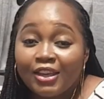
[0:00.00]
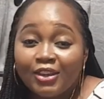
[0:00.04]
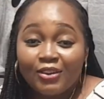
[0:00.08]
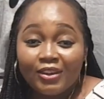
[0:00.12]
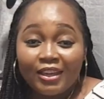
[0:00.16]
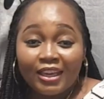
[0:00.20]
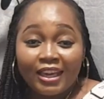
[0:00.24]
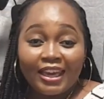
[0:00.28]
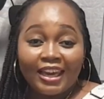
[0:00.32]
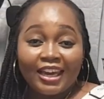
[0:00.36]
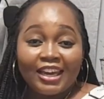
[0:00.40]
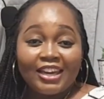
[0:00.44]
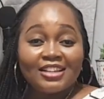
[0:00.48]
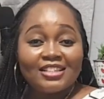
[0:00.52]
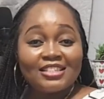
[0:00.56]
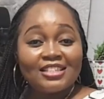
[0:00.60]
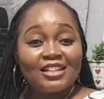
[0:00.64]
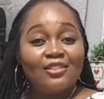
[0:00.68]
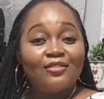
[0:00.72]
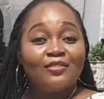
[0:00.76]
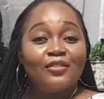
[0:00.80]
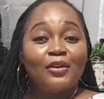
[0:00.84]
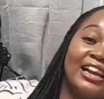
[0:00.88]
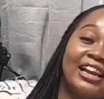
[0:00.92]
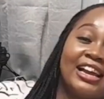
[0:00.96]
you can get
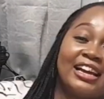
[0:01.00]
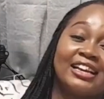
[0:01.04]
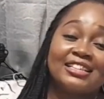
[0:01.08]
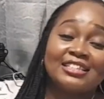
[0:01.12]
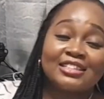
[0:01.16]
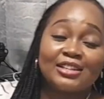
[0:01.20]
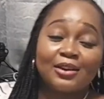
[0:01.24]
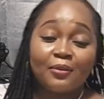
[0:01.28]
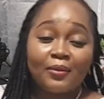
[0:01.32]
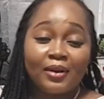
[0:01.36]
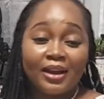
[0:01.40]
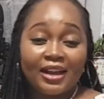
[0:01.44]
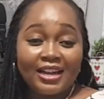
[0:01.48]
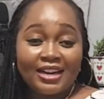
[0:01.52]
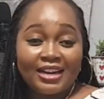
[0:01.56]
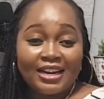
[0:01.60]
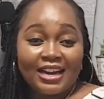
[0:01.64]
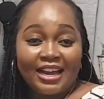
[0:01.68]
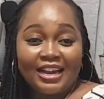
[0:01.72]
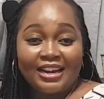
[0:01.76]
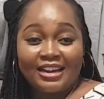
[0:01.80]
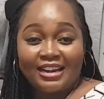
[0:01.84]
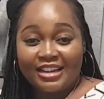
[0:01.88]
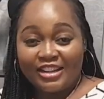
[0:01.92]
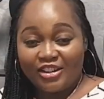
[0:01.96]
yourself a glass of wine
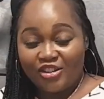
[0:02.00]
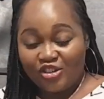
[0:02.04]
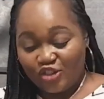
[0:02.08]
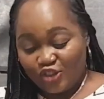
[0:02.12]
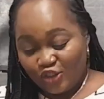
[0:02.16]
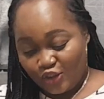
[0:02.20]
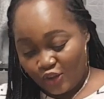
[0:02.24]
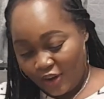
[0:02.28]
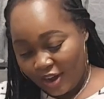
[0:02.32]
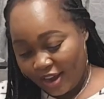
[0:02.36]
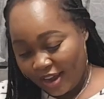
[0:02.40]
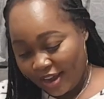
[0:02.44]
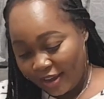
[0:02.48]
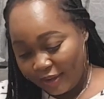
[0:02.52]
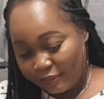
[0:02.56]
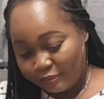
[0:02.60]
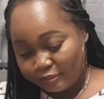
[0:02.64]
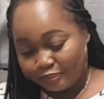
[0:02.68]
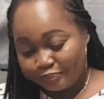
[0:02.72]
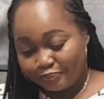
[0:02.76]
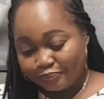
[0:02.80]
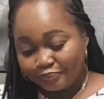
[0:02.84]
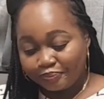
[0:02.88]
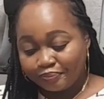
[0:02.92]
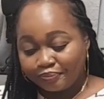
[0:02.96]
and
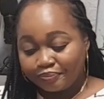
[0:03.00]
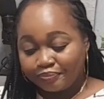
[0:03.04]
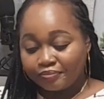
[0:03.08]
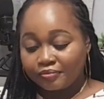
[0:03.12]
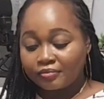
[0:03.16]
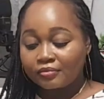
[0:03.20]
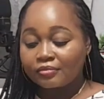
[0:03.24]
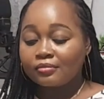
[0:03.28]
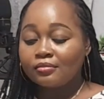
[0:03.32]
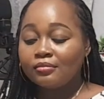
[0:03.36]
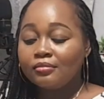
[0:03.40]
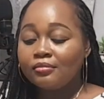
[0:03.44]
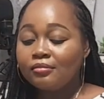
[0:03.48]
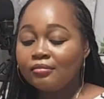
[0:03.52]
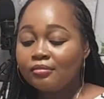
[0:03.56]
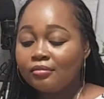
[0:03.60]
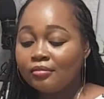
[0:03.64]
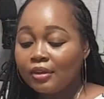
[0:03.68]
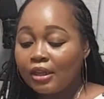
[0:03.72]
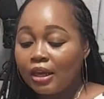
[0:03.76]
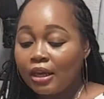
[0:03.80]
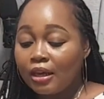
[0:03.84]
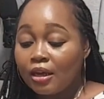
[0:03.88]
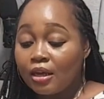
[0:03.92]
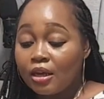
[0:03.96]

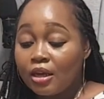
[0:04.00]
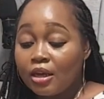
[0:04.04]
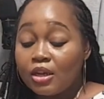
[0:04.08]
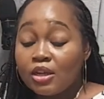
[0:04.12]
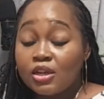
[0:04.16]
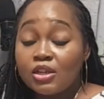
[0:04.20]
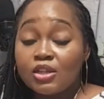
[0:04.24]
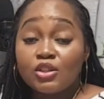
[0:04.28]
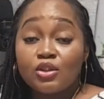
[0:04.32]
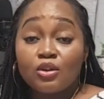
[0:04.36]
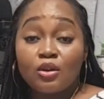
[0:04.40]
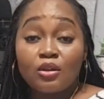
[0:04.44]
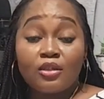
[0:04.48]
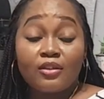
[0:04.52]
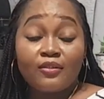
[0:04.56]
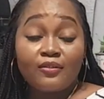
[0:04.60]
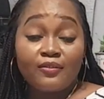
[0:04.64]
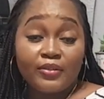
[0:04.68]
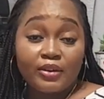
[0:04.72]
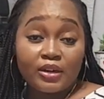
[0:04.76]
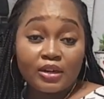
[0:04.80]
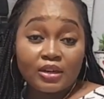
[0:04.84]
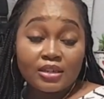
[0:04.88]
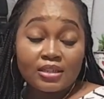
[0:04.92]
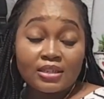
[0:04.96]
enjoy so the
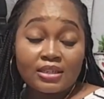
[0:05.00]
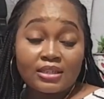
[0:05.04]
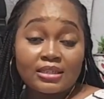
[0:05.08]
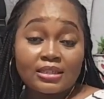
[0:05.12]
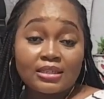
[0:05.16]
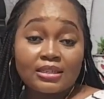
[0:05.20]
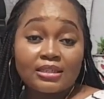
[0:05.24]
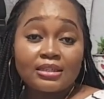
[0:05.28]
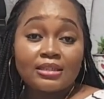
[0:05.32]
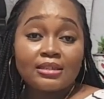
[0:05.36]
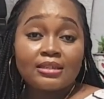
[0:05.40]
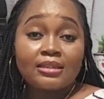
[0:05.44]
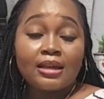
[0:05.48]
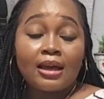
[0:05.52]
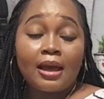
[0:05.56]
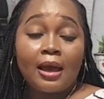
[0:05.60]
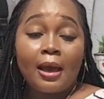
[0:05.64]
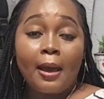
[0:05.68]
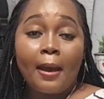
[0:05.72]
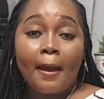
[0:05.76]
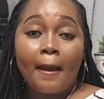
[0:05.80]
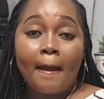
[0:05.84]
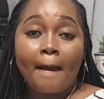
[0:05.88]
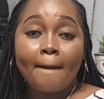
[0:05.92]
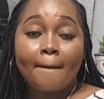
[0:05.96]
first
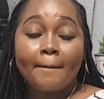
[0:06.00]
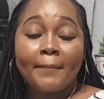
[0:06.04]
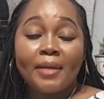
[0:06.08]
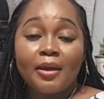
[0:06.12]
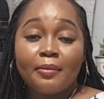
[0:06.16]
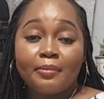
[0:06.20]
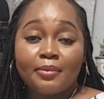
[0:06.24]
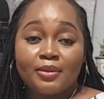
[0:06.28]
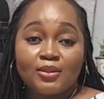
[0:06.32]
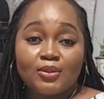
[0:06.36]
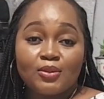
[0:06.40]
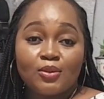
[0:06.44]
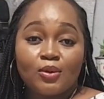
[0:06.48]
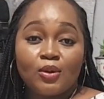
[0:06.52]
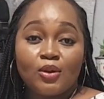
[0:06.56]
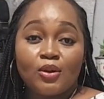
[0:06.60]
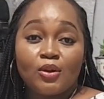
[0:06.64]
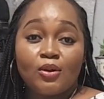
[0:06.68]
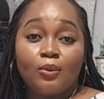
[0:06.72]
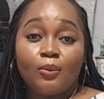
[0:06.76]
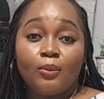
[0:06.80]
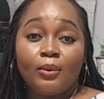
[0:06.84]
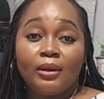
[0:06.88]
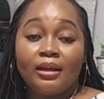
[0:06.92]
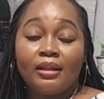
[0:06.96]
um,
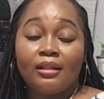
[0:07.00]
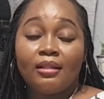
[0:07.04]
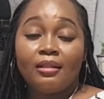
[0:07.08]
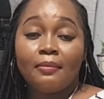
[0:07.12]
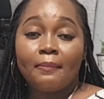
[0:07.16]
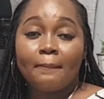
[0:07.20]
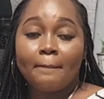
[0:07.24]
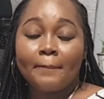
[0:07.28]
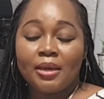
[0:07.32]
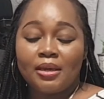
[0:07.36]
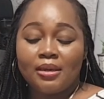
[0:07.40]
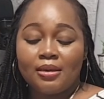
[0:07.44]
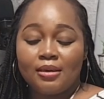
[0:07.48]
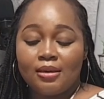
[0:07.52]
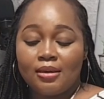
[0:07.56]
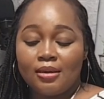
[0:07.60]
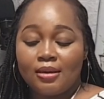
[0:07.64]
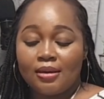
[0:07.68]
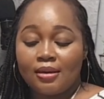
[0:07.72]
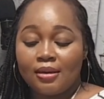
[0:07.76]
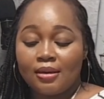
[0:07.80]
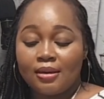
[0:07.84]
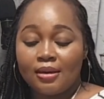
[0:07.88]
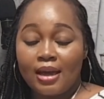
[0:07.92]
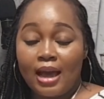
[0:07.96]
episode will
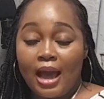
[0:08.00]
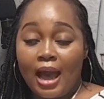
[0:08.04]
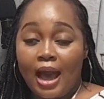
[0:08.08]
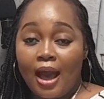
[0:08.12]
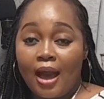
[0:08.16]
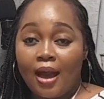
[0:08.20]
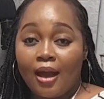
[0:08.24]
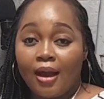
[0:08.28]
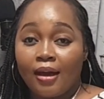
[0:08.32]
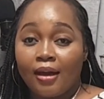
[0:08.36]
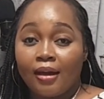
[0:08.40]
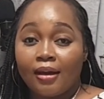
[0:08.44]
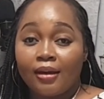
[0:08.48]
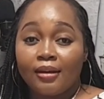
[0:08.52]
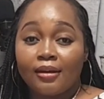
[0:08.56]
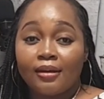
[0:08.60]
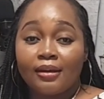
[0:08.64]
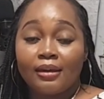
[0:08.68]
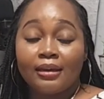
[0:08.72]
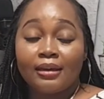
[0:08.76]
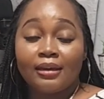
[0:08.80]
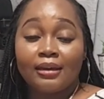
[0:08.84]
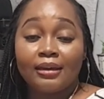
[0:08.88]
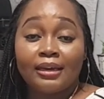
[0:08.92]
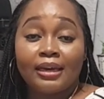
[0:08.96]
be a
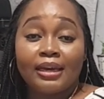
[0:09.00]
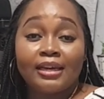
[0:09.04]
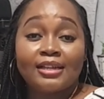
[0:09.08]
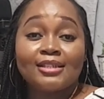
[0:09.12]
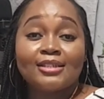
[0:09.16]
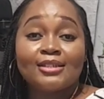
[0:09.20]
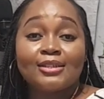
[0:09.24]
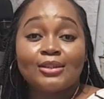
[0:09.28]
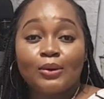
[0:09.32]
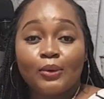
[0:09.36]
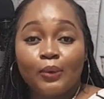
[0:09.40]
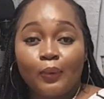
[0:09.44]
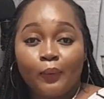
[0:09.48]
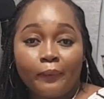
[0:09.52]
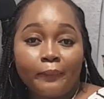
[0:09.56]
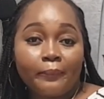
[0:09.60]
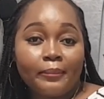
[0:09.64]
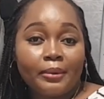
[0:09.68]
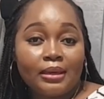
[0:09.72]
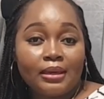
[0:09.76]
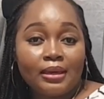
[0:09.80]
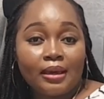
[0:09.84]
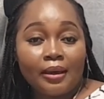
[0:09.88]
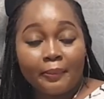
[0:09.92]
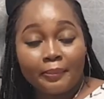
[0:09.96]
get to know
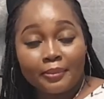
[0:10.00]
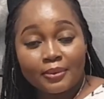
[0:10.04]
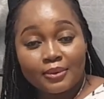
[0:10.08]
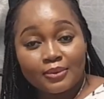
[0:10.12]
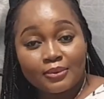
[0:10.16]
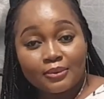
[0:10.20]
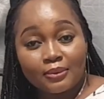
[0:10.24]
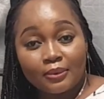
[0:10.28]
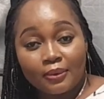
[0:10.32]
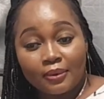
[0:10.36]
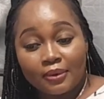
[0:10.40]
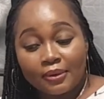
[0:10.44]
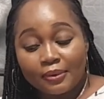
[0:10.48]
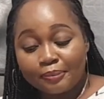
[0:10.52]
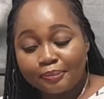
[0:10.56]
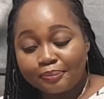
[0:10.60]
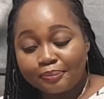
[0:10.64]
me episode